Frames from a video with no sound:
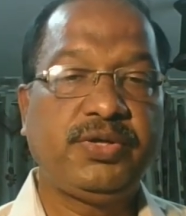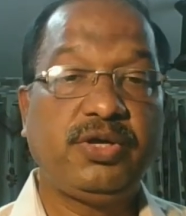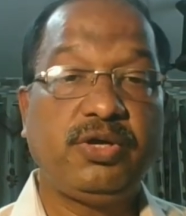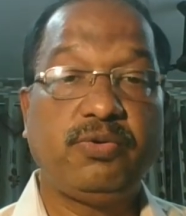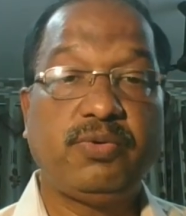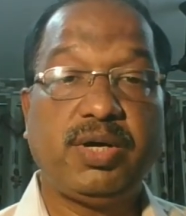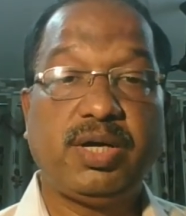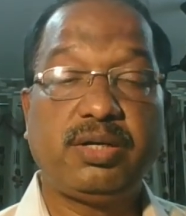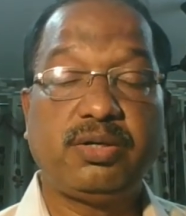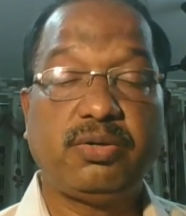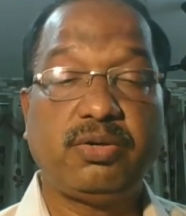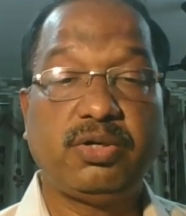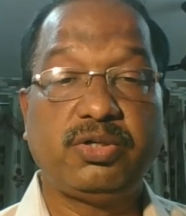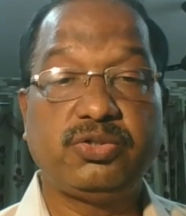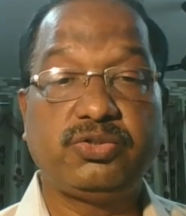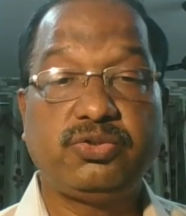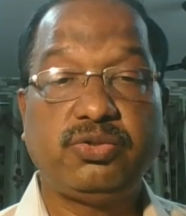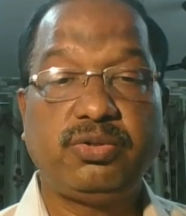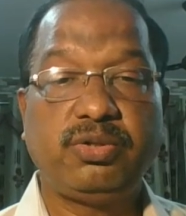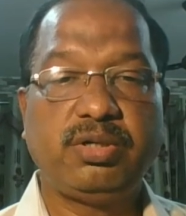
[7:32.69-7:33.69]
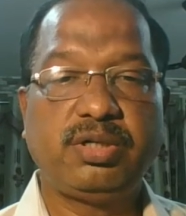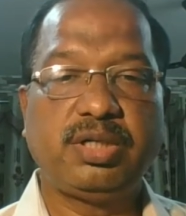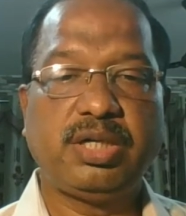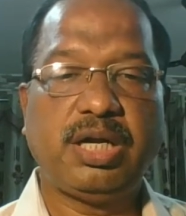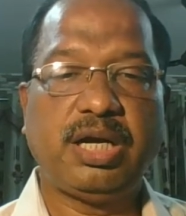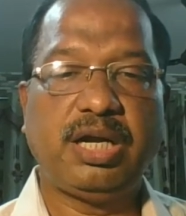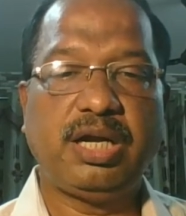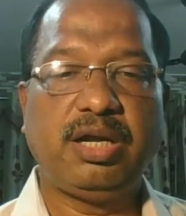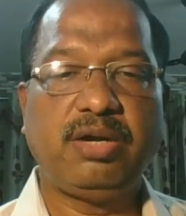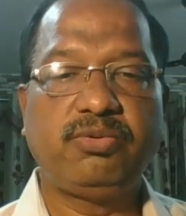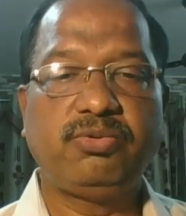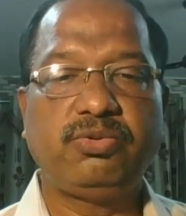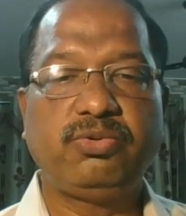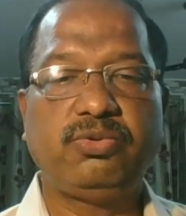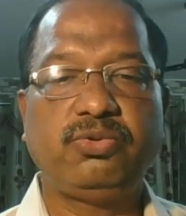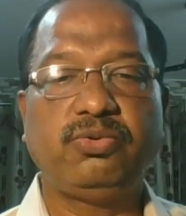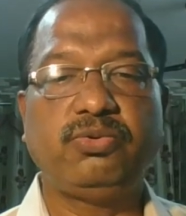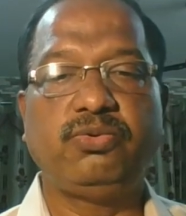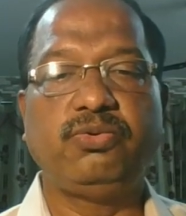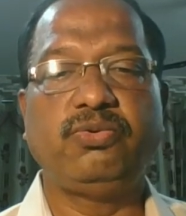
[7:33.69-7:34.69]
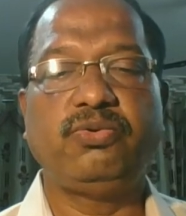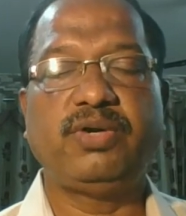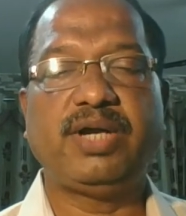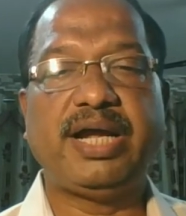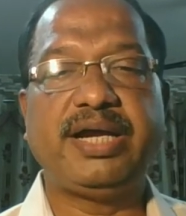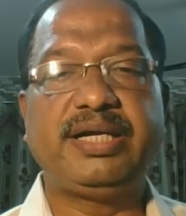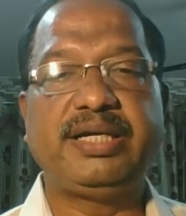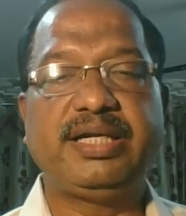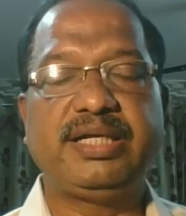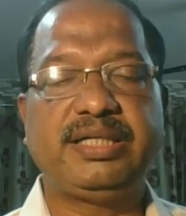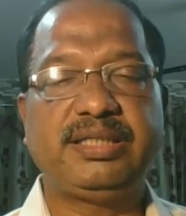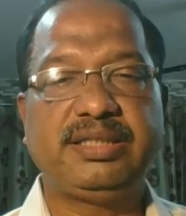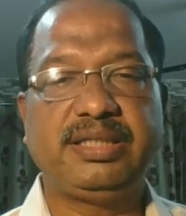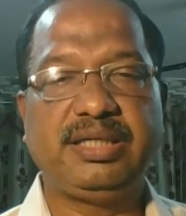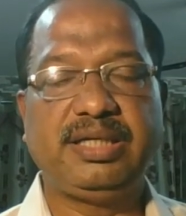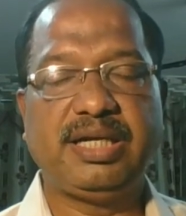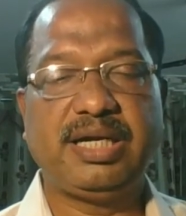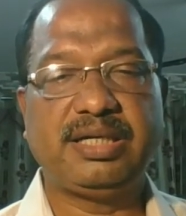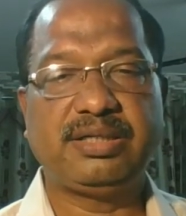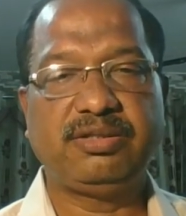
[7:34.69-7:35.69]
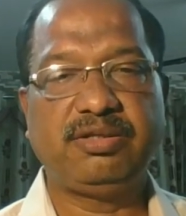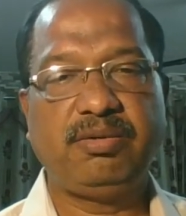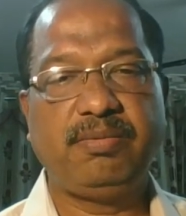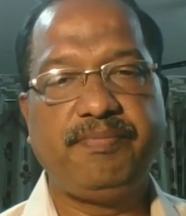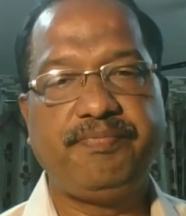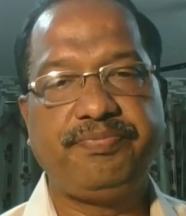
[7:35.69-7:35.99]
You are also not allowed to write anything at the,